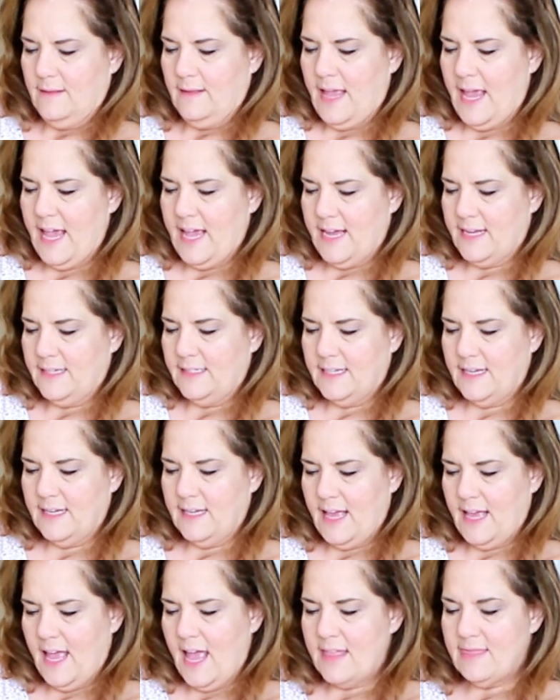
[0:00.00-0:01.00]
hand,
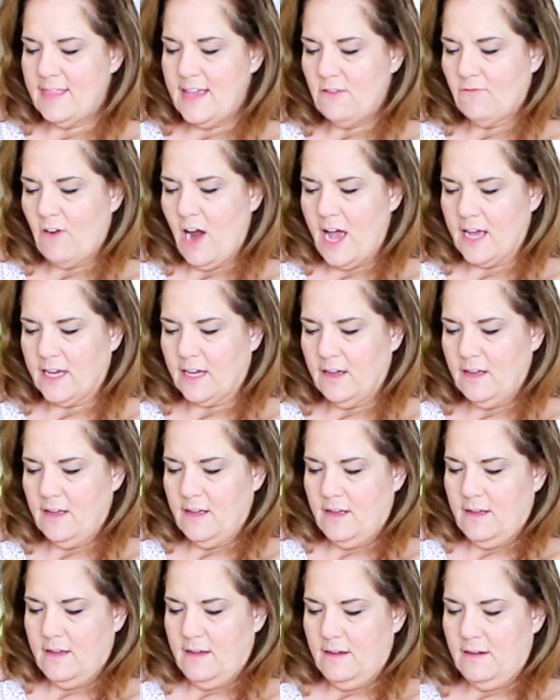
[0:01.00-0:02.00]
and then rock.
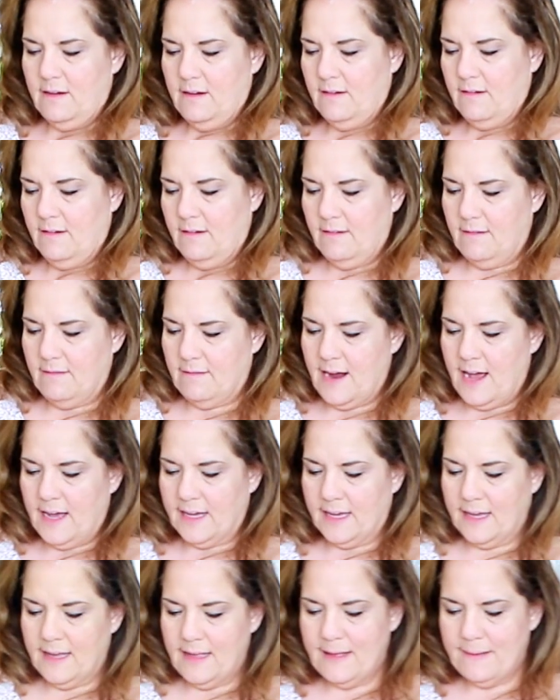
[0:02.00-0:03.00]

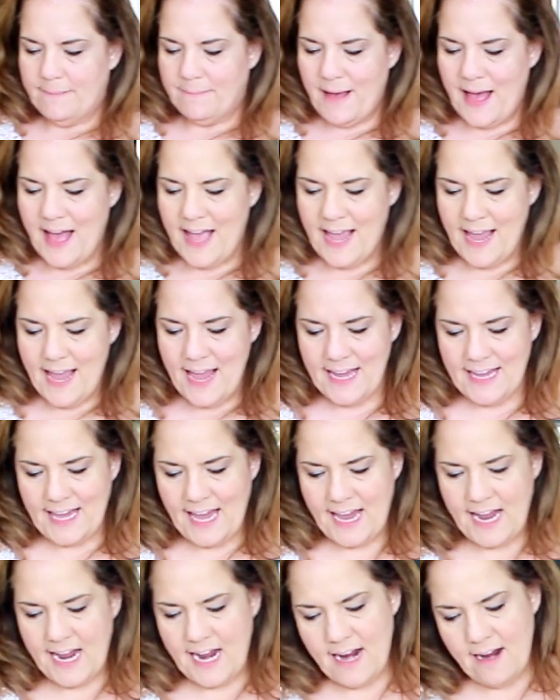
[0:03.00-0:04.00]
Rock-a-bye
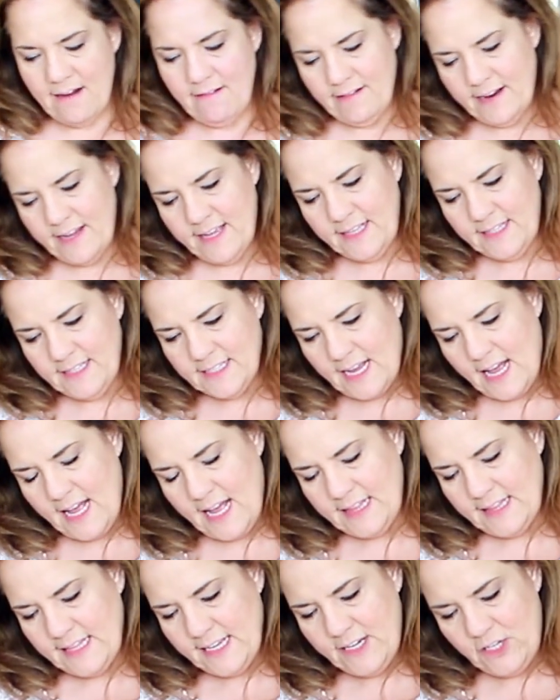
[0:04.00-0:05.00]
carrots
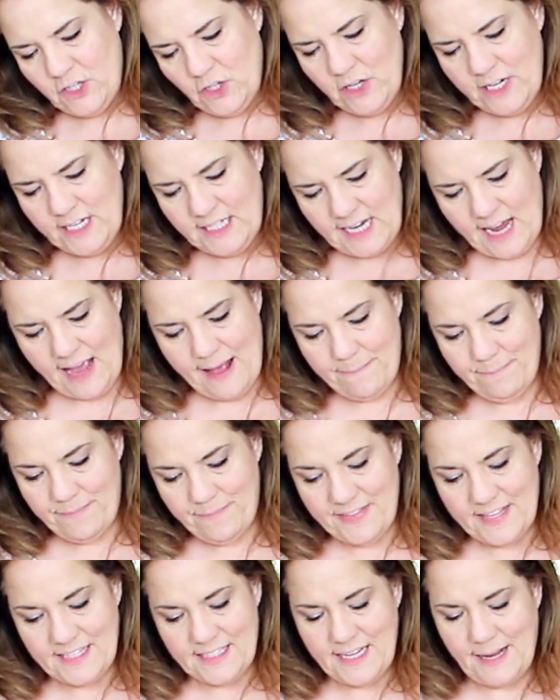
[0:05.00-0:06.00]
on the treetop.
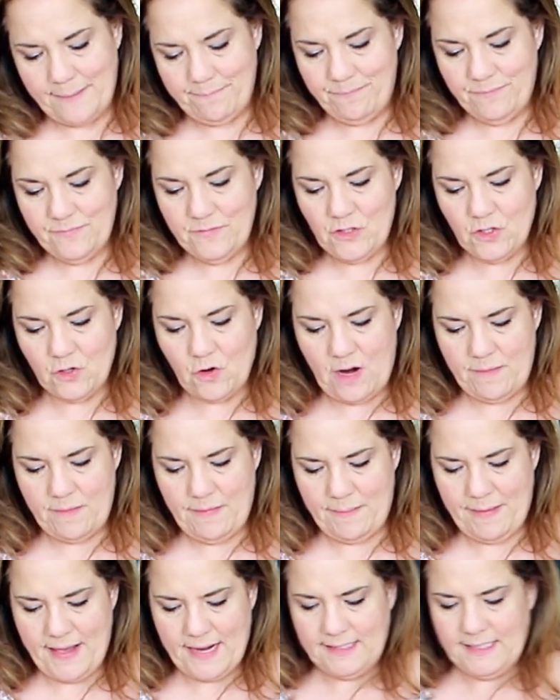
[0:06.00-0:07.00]
That's it. Scrape it
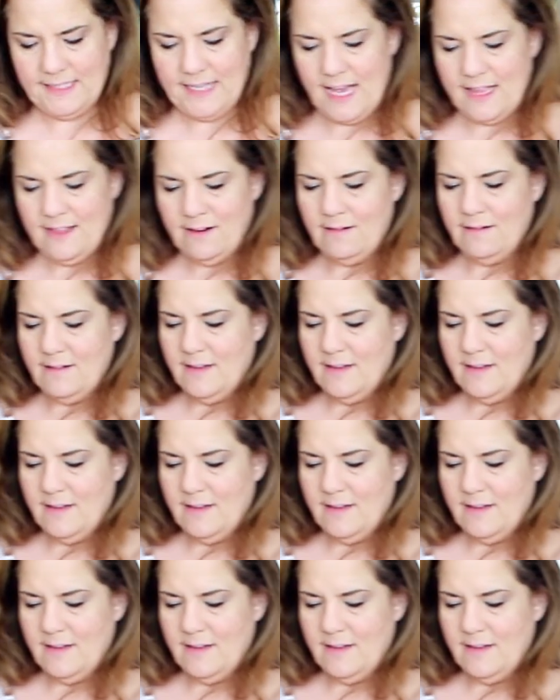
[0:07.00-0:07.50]
back together.